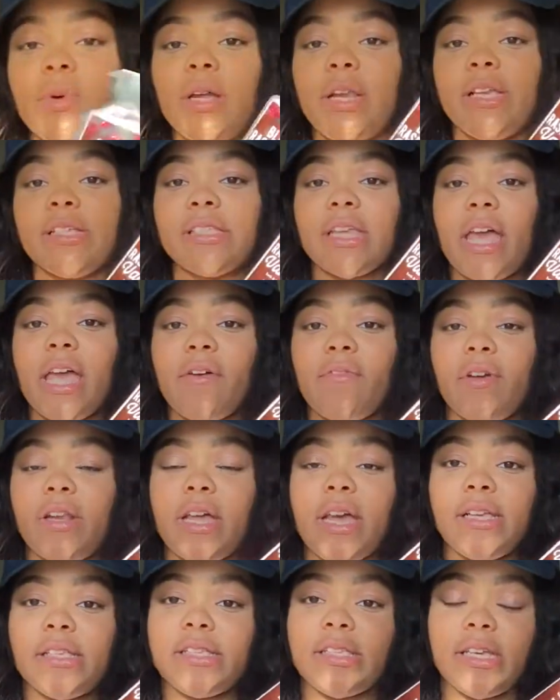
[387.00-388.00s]
one is an
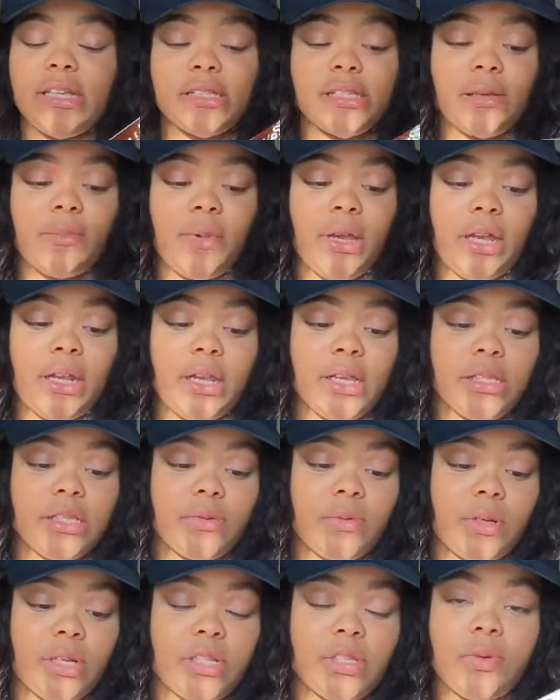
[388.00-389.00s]
everyday scent to me, and
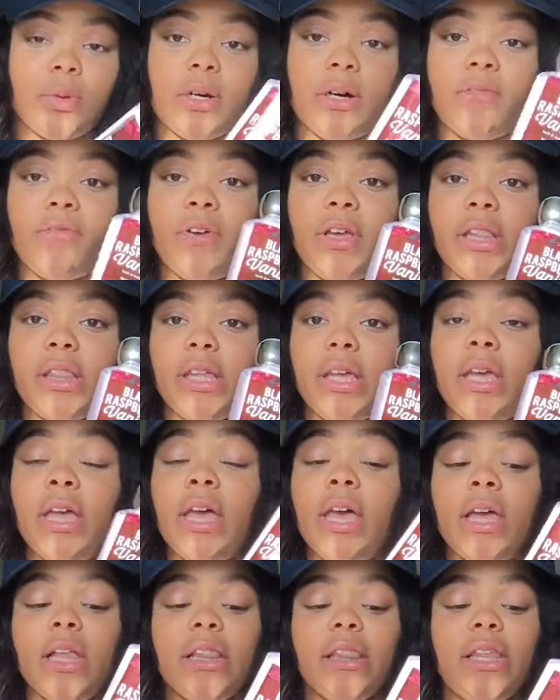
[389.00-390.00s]
this one is twelve fifty.
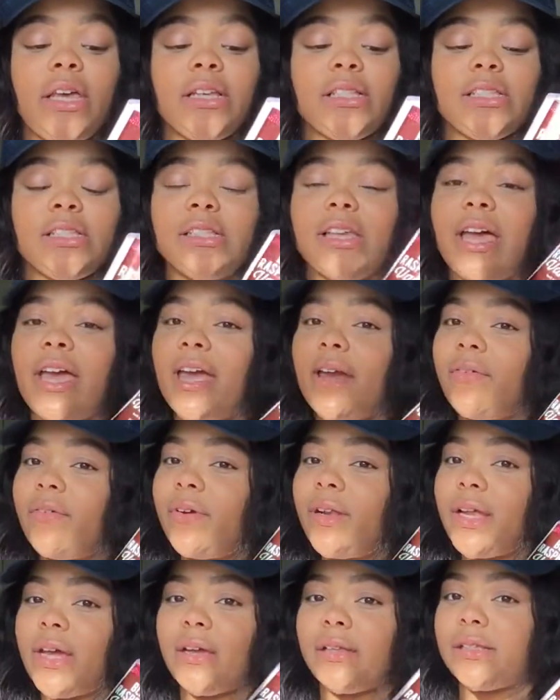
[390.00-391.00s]
This is an
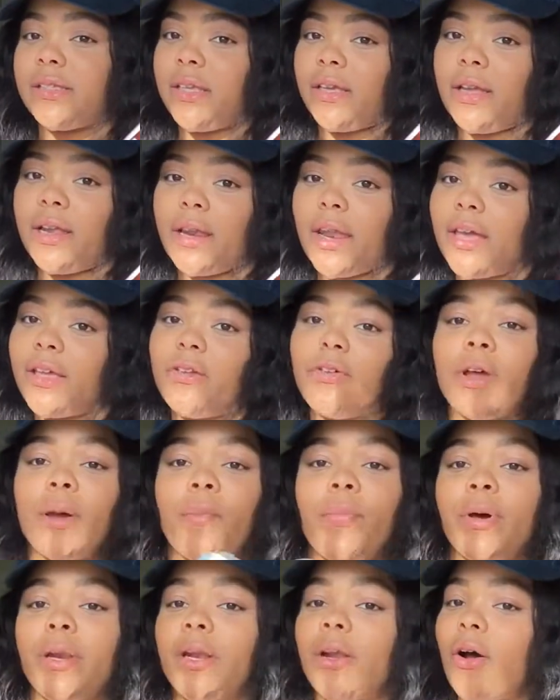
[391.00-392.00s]
everyday scent. Like you
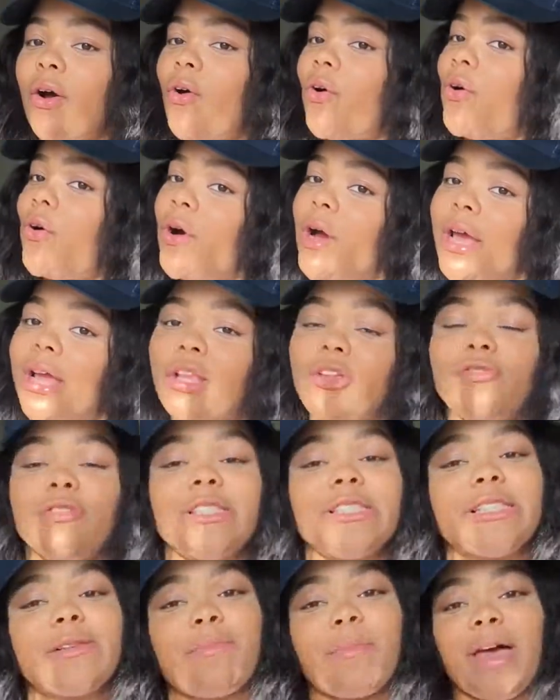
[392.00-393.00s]
can put it on, you
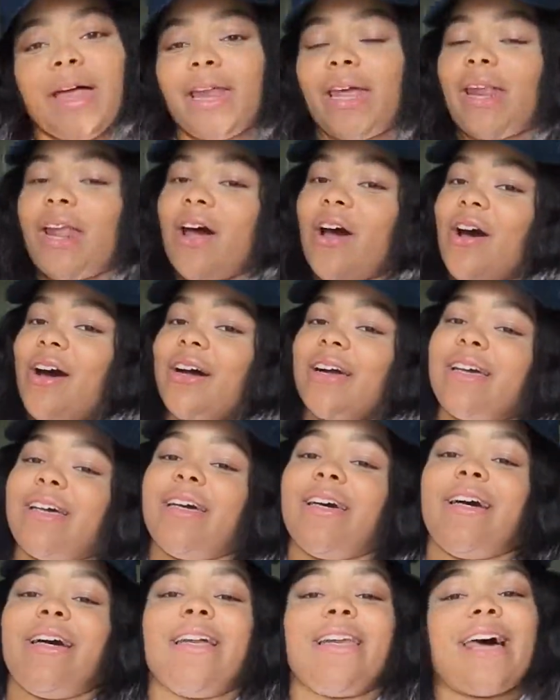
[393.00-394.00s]
smell it all
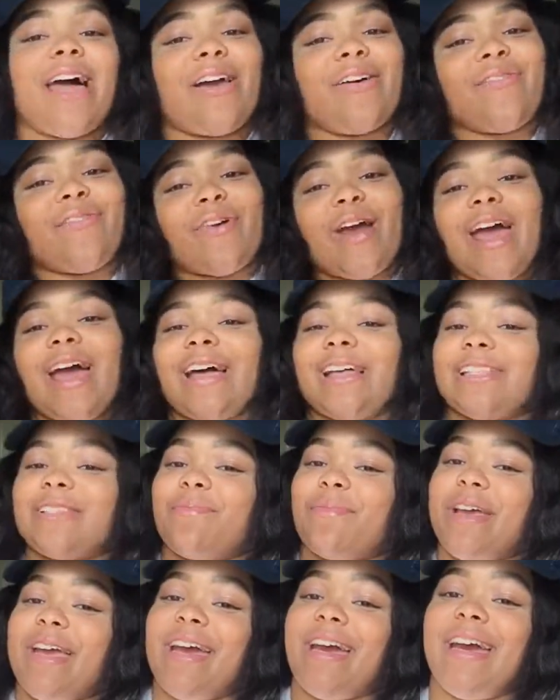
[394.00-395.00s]
good, like
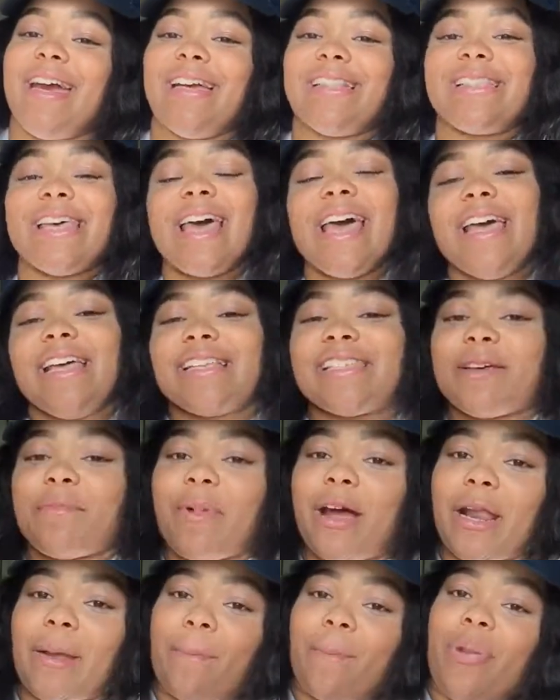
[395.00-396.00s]
raspberries.
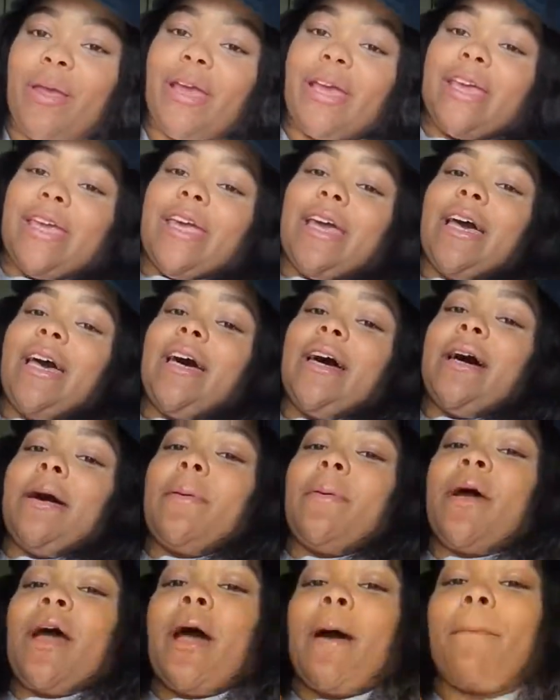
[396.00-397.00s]
Somebody pick you
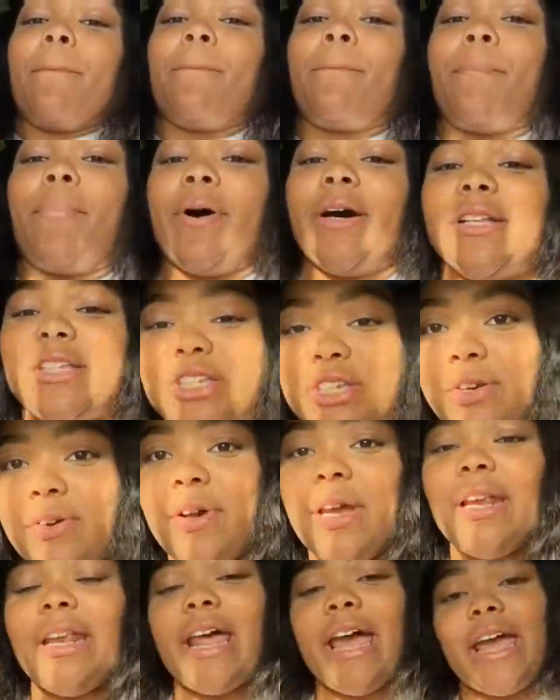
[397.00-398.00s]
up, put you
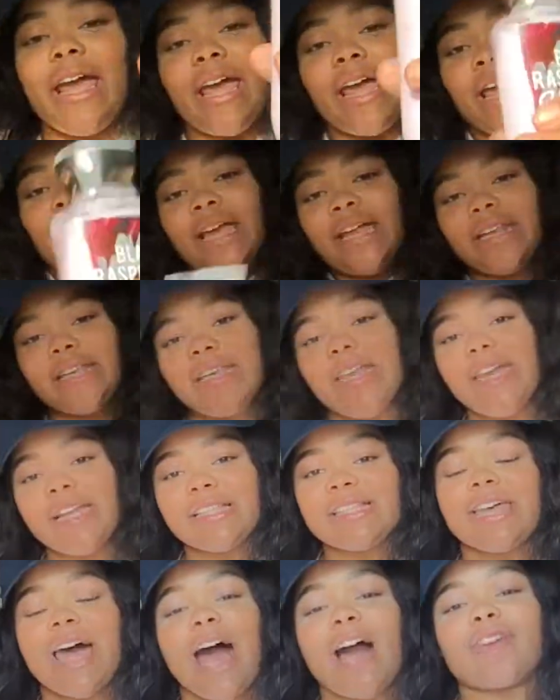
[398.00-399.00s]
in a
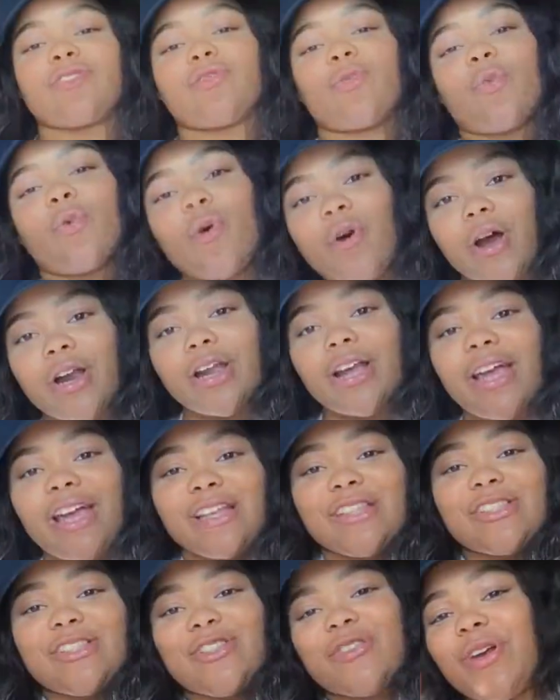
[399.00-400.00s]
detox water,
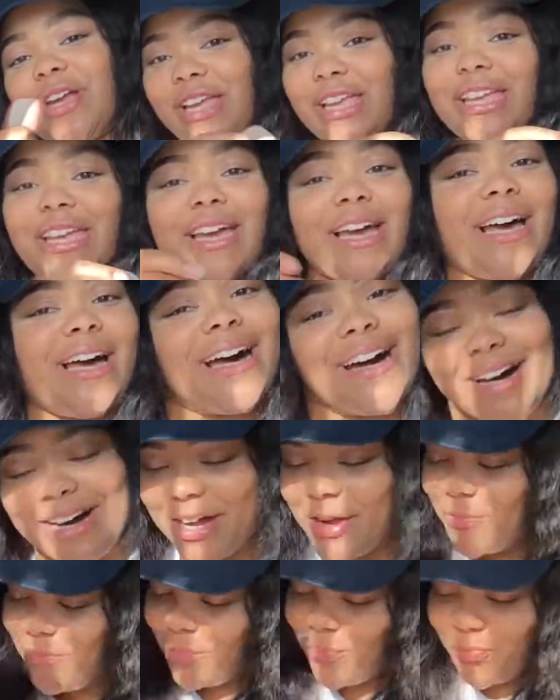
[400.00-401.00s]
and drink you
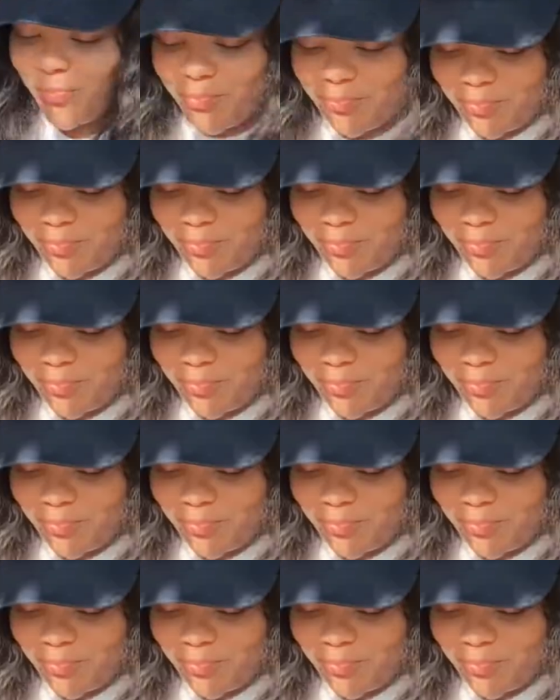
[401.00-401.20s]
up.